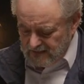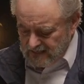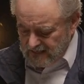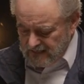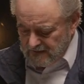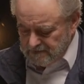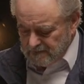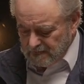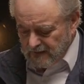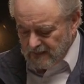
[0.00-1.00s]
Um,
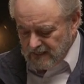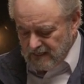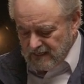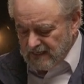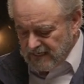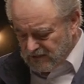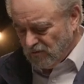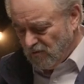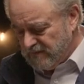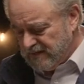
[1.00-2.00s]
he
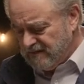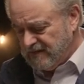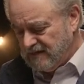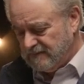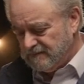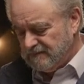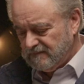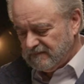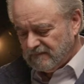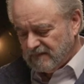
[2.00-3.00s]
told me that
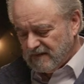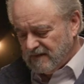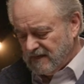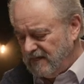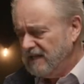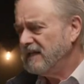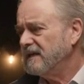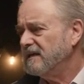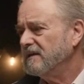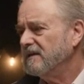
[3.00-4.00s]
he
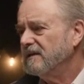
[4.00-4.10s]
had